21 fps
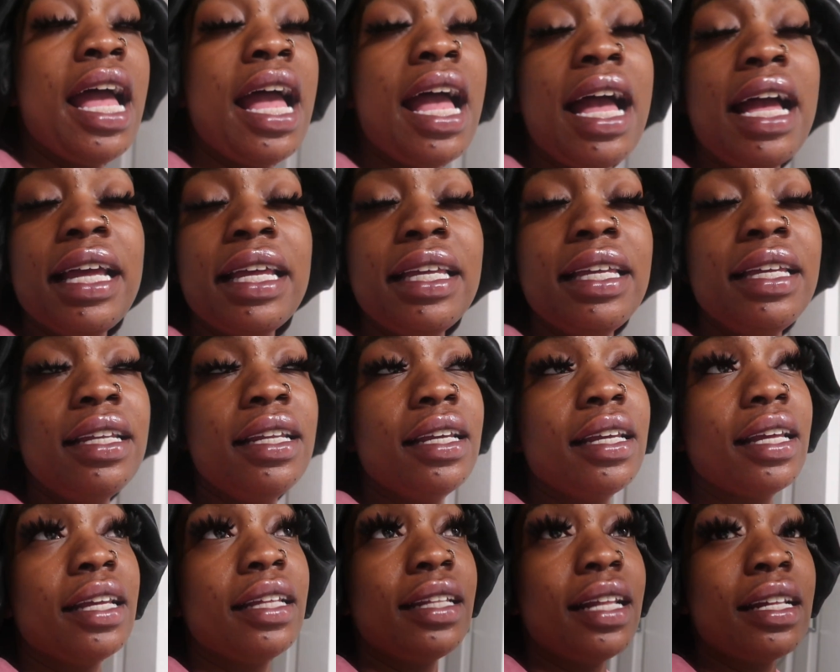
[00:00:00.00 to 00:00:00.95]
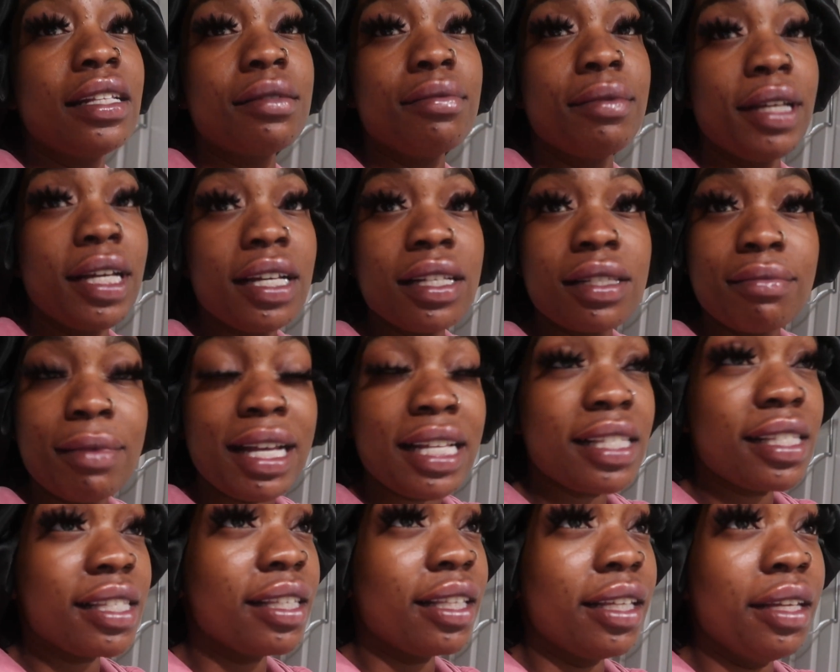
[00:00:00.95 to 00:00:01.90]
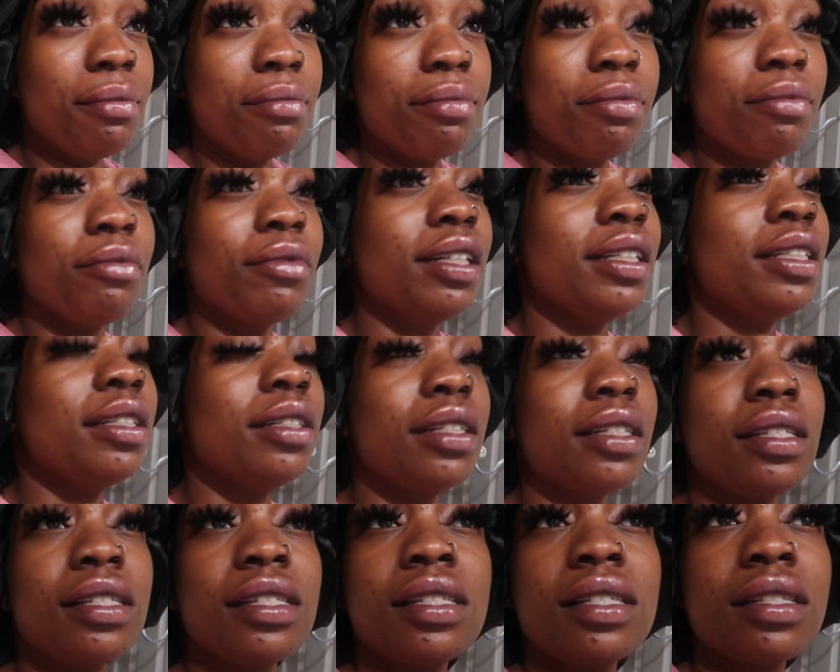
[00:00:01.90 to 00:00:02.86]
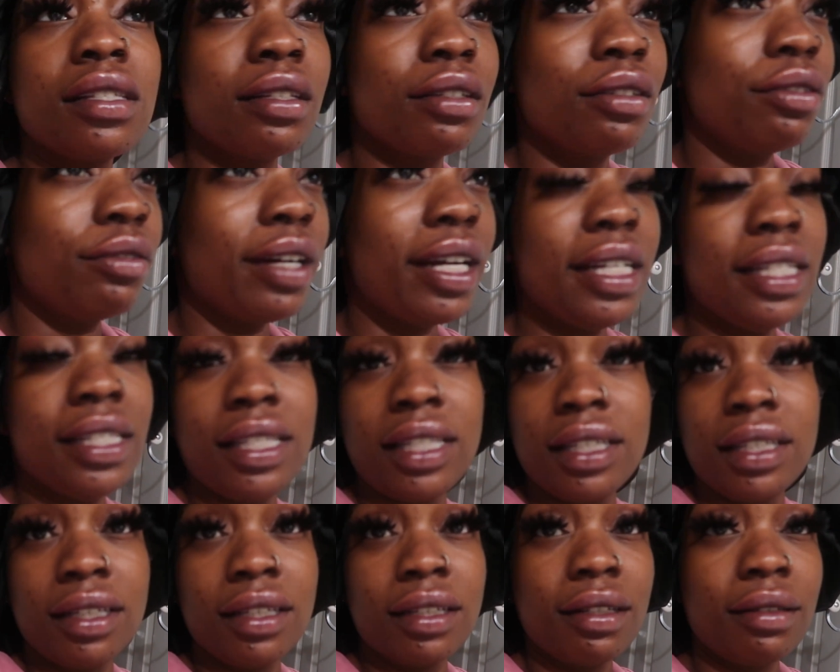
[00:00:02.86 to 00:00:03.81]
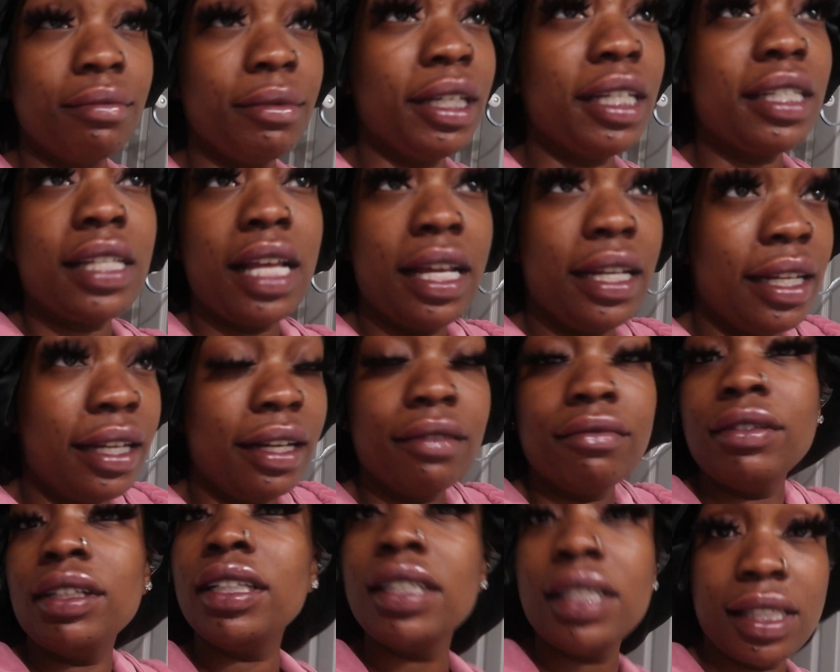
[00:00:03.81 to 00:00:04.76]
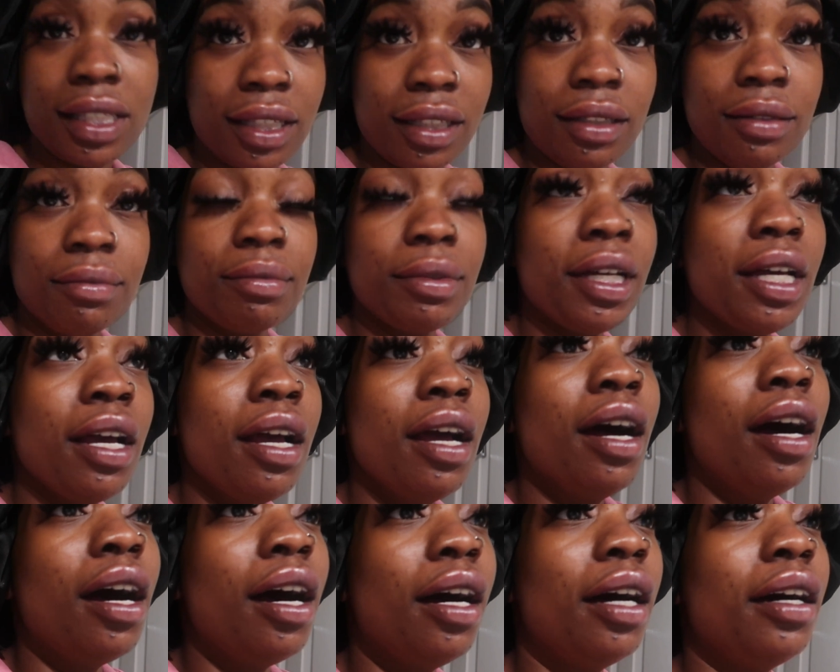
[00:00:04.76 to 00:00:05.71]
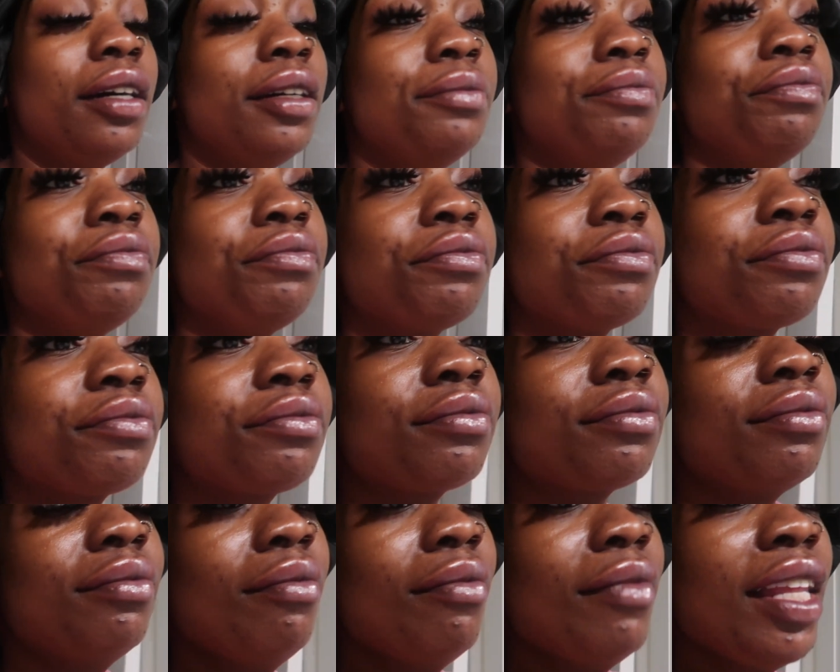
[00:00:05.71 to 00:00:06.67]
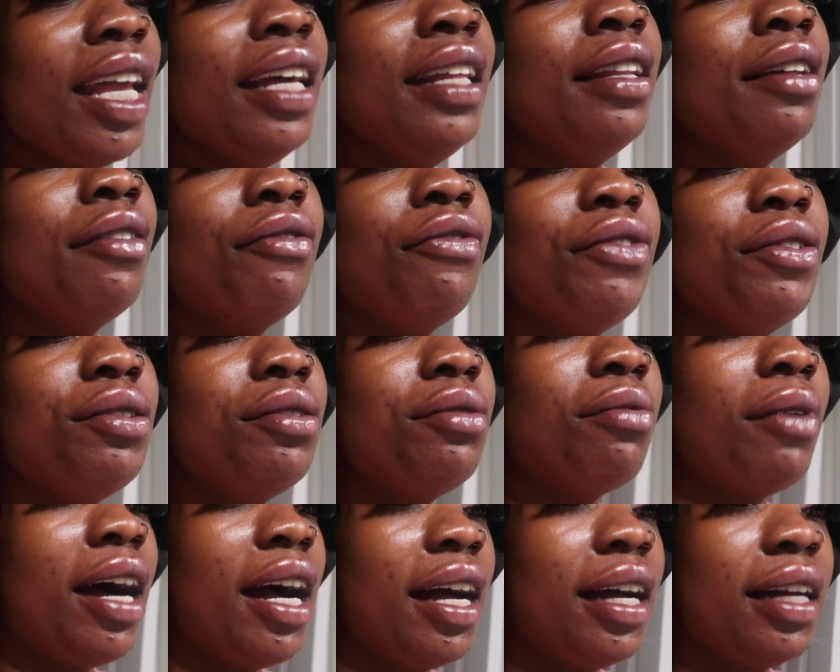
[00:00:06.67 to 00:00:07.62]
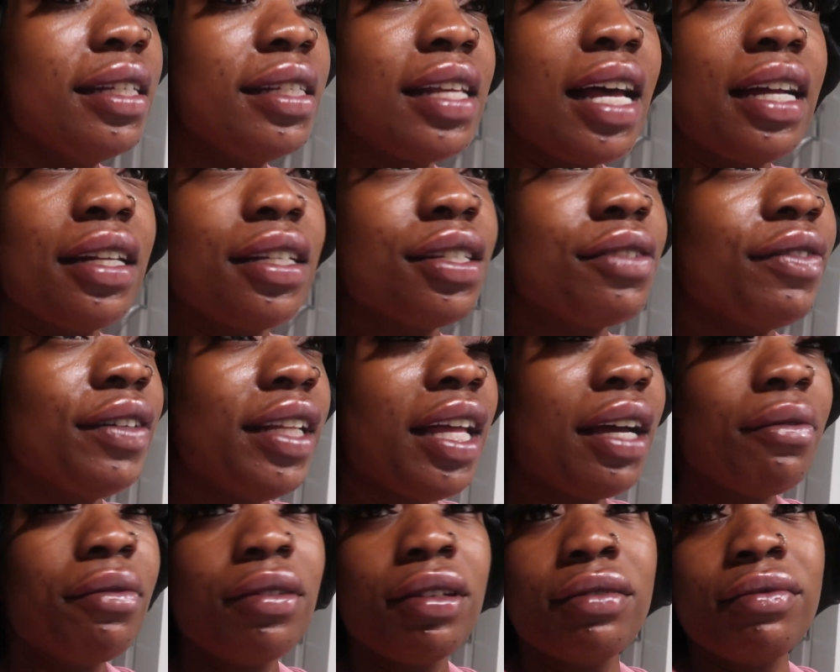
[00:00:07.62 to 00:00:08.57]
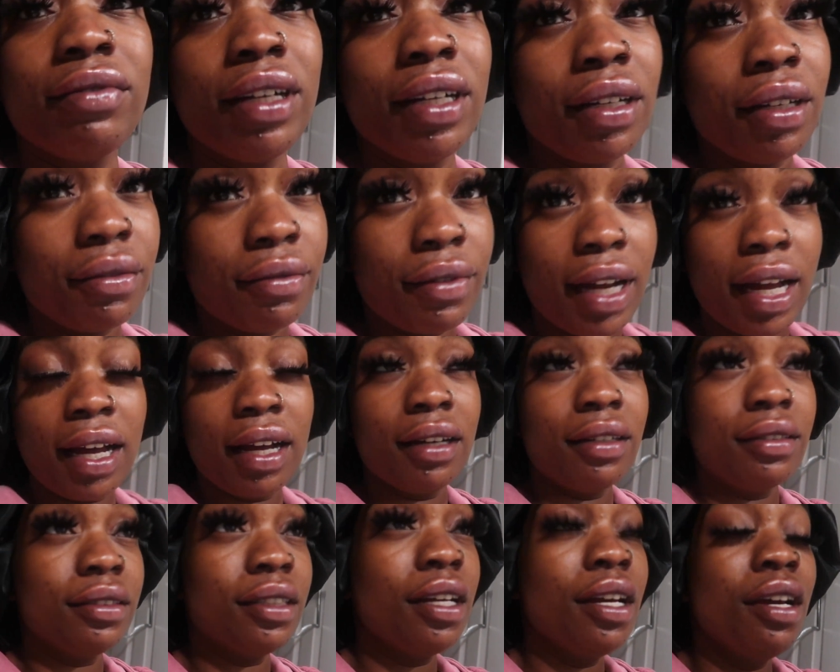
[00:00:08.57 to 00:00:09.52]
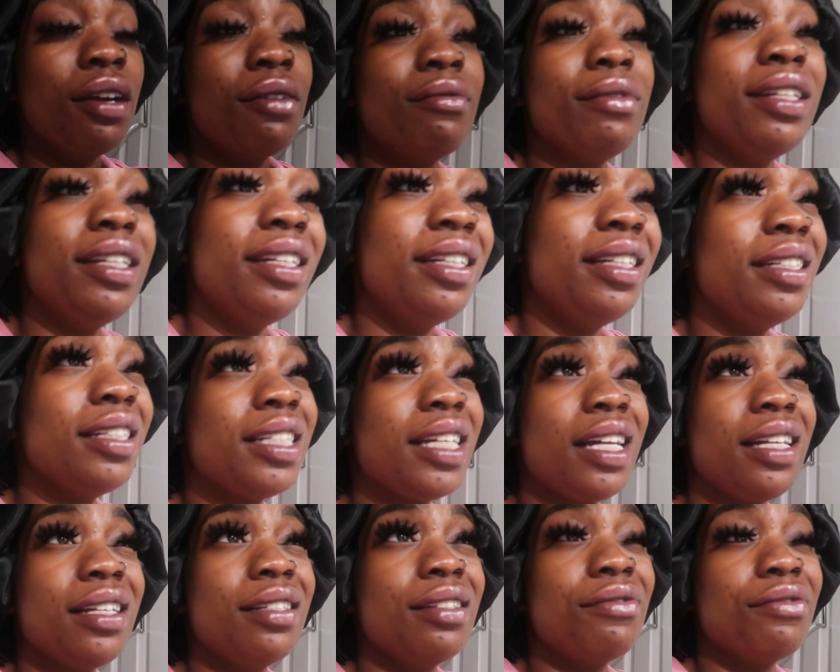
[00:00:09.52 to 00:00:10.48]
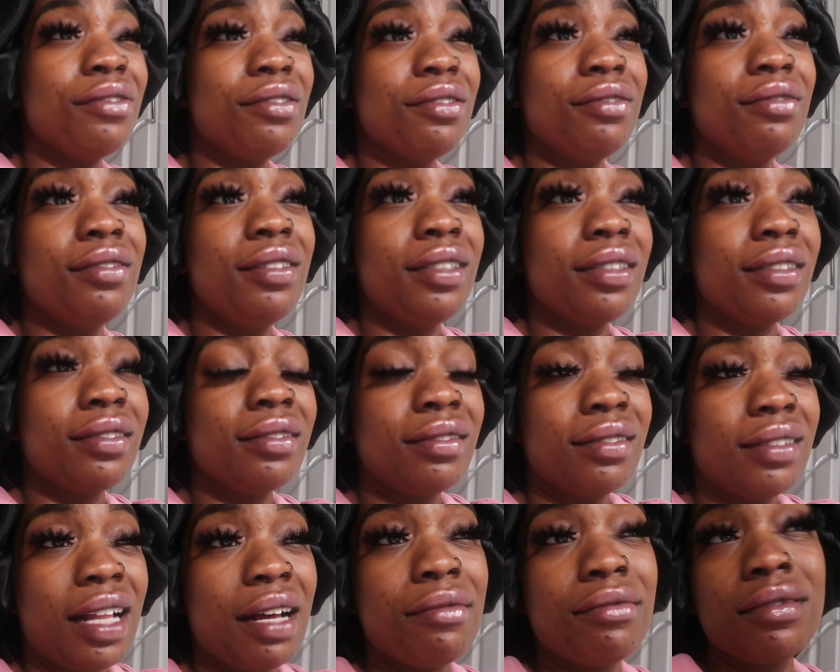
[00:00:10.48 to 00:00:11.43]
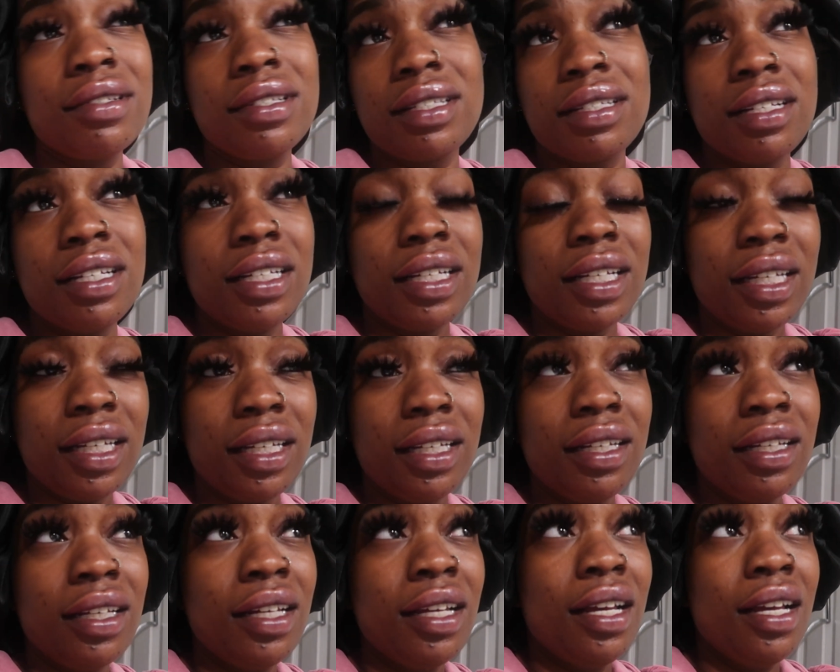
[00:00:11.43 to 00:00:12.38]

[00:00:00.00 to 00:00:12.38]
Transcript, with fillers: at eating and that's because my sleep was just crazy because i didn't really sleep um and then food wise i just feel like we were running around we did eat chinese food that was good